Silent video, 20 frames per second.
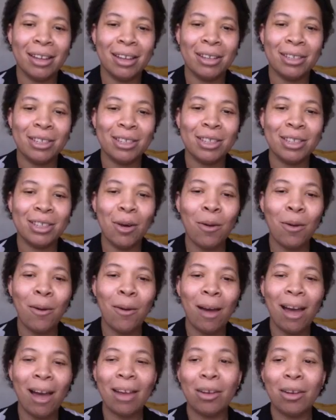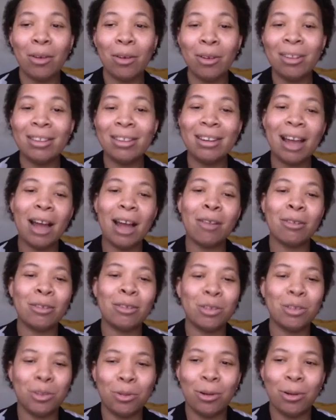So I go to the dollar
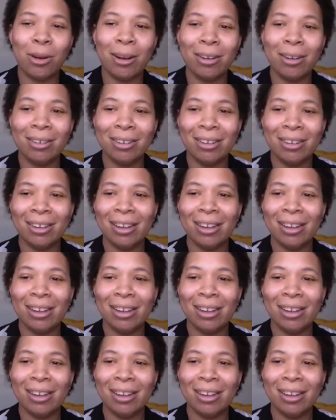store,